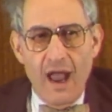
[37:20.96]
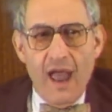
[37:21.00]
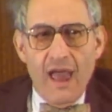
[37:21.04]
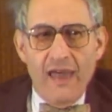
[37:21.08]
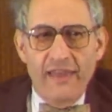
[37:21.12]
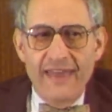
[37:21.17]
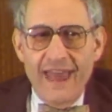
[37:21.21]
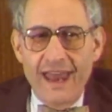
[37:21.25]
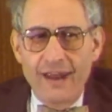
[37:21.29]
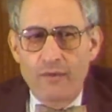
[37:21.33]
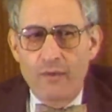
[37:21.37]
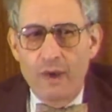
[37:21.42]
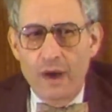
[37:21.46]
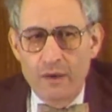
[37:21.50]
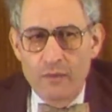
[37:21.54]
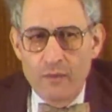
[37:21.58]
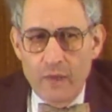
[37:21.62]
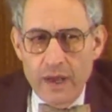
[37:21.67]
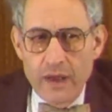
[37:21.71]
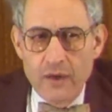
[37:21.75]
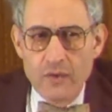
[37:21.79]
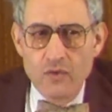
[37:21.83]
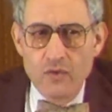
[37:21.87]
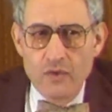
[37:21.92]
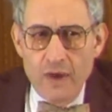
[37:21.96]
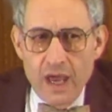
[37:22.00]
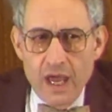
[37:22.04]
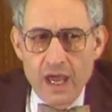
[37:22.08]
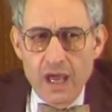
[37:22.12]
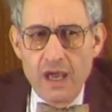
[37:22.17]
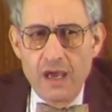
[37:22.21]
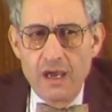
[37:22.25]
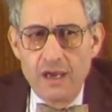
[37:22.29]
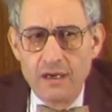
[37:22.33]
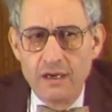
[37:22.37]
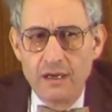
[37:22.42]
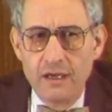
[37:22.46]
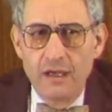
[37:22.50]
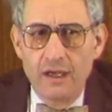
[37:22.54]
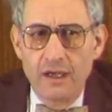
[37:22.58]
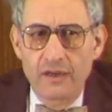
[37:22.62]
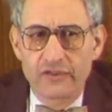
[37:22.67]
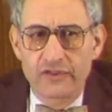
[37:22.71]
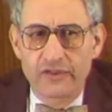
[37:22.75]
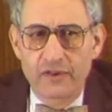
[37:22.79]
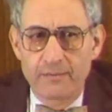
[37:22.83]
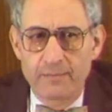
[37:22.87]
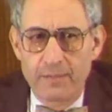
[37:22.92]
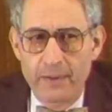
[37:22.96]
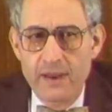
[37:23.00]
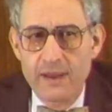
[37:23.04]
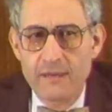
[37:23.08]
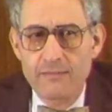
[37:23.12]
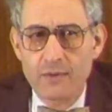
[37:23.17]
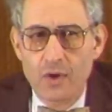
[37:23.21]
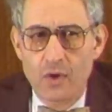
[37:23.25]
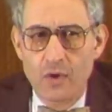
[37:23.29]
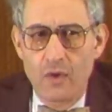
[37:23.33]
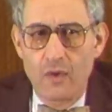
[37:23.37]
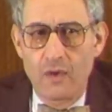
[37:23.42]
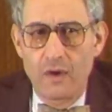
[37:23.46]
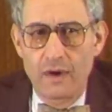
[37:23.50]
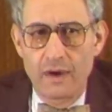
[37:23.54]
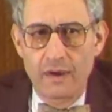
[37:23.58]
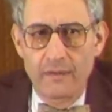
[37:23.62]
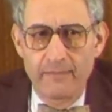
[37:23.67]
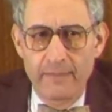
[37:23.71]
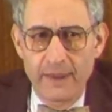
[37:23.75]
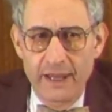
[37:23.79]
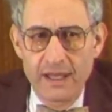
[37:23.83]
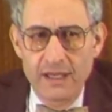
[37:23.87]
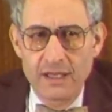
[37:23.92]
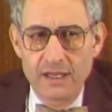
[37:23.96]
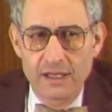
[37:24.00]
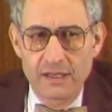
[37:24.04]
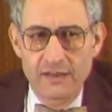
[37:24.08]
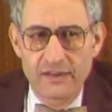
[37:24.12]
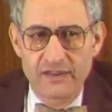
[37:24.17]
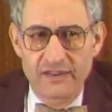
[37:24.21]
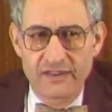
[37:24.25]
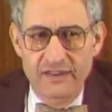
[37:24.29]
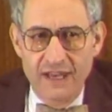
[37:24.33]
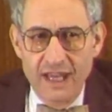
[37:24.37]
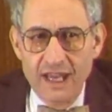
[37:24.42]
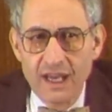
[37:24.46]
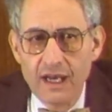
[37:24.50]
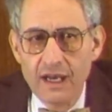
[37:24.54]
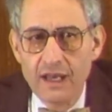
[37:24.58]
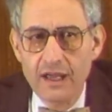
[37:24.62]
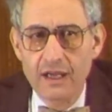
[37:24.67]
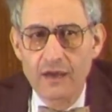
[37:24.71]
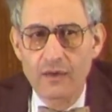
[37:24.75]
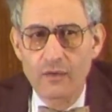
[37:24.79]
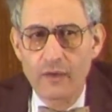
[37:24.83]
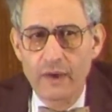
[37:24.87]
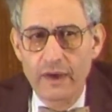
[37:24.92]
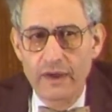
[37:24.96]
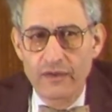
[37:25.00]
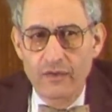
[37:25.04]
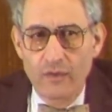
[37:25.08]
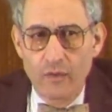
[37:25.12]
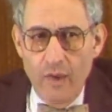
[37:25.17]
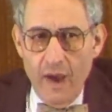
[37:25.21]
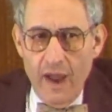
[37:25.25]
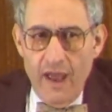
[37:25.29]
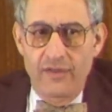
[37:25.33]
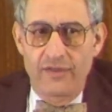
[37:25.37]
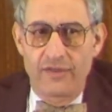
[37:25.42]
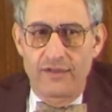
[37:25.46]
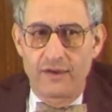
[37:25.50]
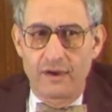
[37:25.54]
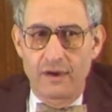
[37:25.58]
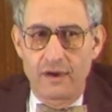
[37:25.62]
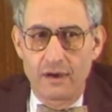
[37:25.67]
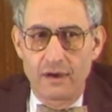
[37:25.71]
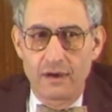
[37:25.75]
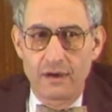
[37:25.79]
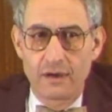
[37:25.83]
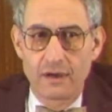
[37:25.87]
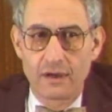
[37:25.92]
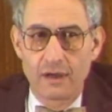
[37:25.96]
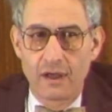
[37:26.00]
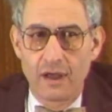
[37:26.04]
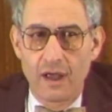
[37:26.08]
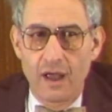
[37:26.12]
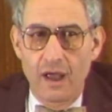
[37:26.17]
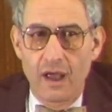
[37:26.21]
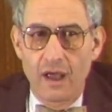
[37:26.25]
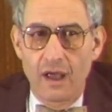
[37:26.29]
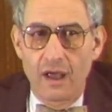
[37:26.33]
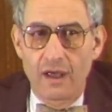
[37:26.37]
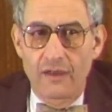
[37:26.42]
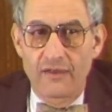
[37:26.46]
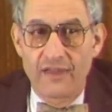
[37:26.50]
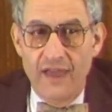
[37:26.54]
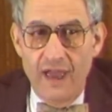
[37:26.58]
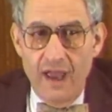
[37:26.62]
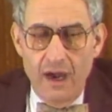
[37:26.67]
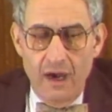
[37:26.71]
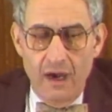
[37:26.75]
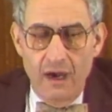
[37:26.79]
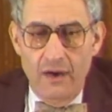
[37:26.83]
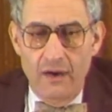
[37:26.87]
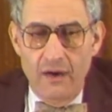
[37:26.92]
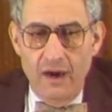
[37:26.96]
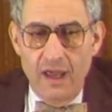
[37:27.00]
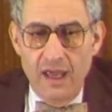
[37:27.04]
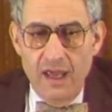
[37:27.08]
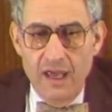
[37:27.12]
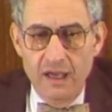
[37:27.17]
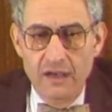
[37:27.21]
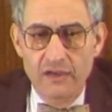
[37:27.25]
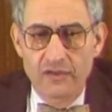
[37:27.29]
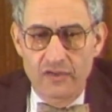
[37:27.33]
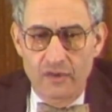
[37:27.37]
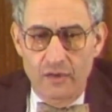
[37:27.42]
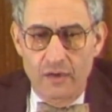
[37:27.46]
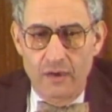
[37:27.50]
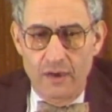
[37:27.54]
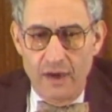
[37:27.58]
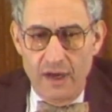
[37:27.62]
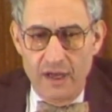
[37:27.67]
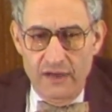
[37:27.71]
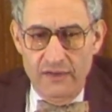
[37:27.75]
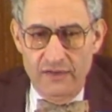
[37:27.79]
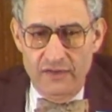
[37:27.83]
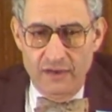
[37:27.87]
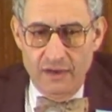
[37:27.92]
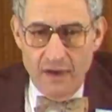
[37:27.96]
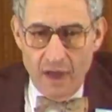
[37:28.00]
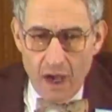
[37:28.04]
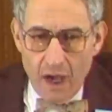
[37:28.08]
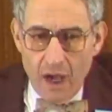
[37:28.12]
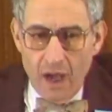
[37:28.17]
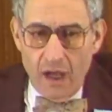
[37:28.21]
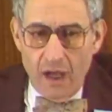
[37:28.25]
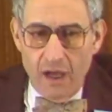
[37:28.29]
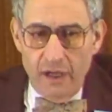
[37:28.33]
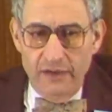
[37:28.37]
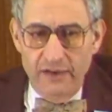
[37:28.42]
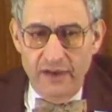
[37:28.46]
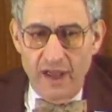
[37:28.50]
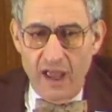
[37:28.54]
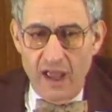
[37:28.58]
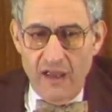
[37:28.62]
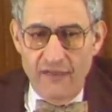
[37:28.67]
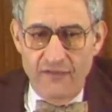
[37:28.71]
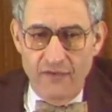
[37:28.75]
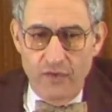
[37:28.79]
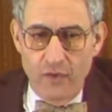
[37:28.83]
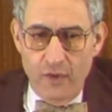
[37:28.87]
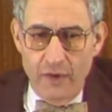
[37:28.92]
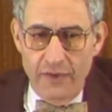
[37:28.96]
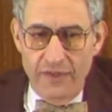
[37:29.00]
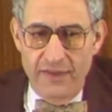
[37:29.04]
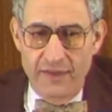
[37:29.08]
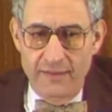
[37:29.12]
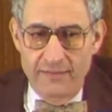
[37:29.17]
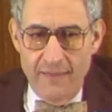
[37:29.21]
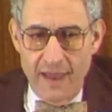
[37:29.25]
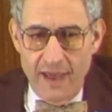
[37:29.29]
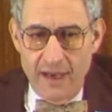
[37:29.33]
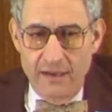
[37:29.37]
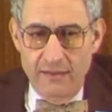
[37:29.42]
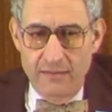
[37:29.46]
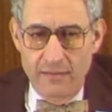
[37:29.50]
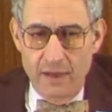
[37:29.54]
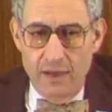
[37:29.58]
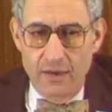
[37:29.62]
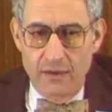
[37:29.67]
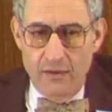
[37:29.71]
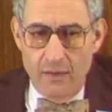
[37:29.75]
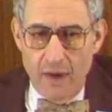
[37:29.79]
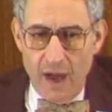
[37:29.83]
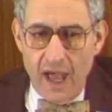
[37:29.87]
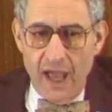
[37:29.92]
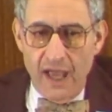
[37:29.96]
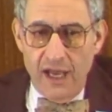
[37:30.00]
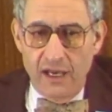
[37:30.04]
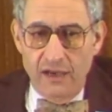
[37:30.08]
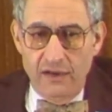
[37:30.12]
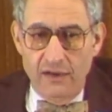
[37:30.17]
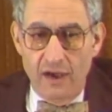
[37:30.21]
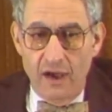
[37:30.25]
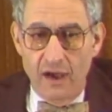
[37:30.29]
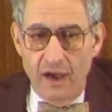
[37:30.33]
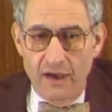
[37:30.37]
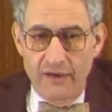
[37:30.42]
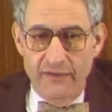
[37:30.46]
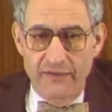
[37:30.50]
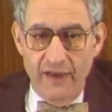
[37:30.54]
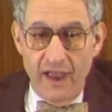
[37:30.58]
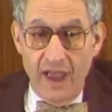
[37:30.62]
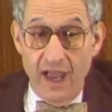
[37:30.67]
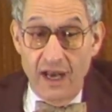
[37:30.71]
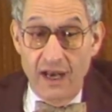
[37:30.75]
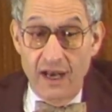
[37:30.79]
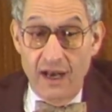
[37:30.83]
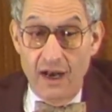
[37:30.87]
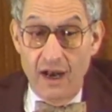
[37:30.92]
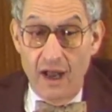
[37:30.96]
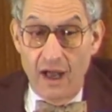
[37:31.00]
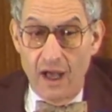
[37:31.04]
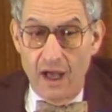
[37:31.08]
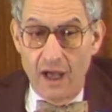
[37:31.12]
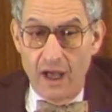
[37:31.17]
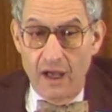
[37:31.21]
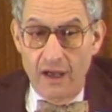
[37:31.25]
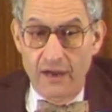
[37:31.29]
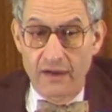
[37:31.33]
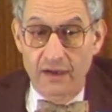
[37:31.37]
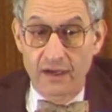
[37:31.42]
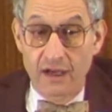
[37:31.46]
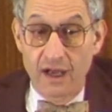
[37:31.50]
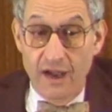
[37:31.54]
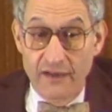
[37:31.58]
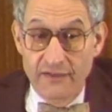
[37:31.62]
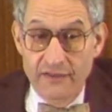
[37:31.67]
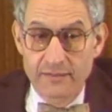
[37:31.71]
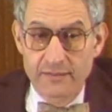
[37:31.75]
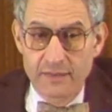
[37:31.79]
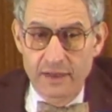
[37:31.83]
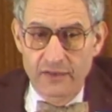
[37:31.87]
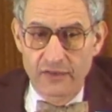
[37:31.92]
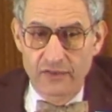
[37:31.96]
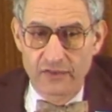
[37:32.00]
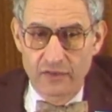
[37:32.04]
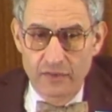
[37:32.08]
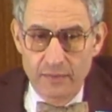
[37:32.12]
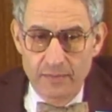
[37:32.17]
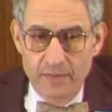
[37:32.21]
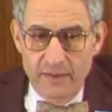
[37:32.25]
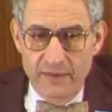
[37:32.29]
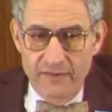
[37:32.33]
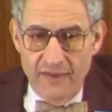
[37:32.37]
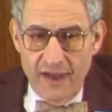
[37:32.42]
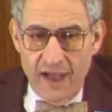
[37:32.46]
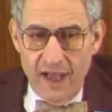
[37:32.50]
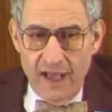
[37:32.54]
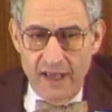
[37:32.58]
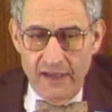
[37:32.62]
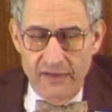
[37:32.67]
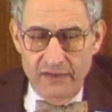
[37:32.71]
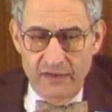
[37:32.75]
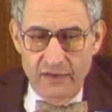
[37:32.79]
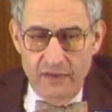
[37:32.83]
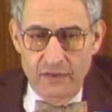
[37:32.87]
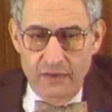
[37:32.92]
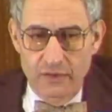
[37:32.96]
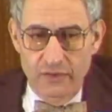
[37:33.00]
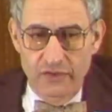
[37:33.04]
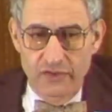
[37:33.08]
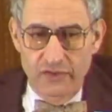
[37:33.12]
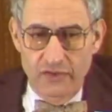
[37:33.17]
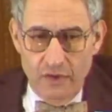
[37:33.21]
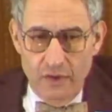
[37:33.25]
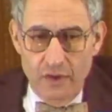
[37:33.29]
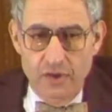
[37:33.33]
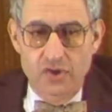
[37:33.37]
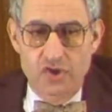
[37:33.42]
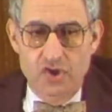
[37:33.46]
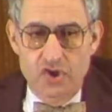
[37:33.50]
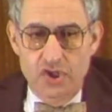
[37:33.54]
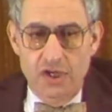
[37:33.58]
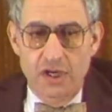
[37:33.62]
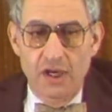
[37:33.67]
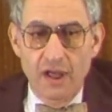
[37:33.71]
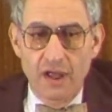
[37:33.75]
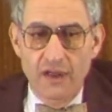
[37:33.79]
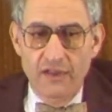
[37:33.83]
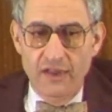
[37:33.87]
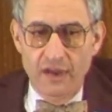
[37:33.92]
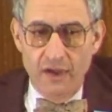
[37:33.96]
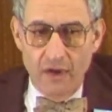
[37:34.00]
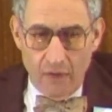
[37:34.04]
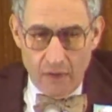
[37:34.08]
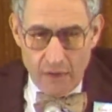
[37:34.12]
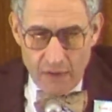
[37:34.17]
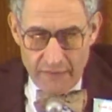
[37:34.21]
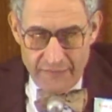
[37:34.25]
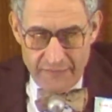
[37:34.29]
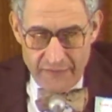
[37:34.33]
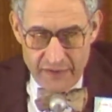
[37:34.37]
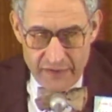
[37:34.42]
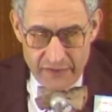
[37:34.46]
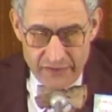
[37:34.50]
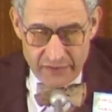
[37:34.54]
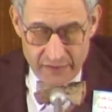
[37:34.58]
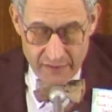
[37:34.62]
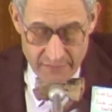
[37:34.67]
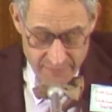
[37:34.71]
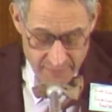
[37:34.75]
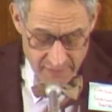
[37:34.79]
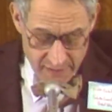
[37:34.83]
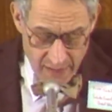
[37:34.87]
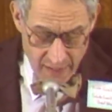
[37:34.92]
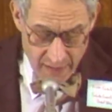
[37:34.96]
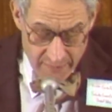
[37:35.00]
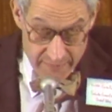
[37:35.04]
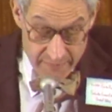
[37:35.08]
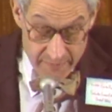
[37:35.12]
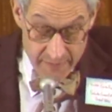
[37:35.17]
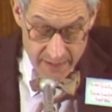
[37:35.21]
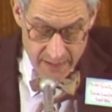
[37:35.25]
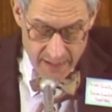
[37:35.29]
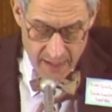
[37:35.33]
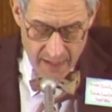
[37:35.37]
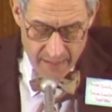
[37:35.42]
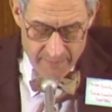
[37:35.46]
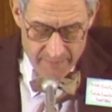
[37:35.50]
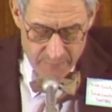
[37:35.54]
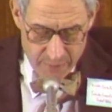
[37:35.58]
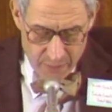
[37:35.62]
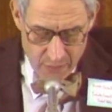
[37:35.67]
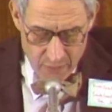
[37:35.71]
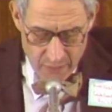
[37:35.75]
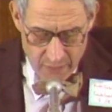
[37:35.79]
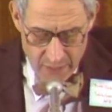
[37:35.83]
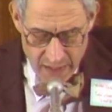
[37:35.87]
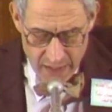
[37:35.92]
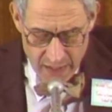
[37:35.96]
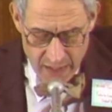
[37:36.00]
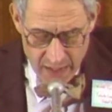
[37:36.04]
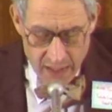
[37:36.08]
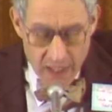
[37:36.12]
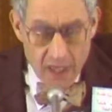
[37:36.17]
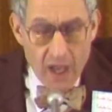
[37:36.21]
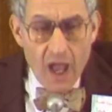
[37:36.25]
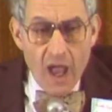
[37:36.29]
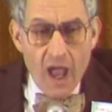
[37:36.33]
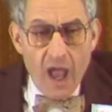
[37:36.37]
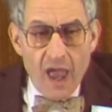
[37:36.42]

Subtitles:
That when we read Supreme Court opinions dealing with whether there is or is not a Fourth Amendment right of a government supervisor to search the office of a government employee,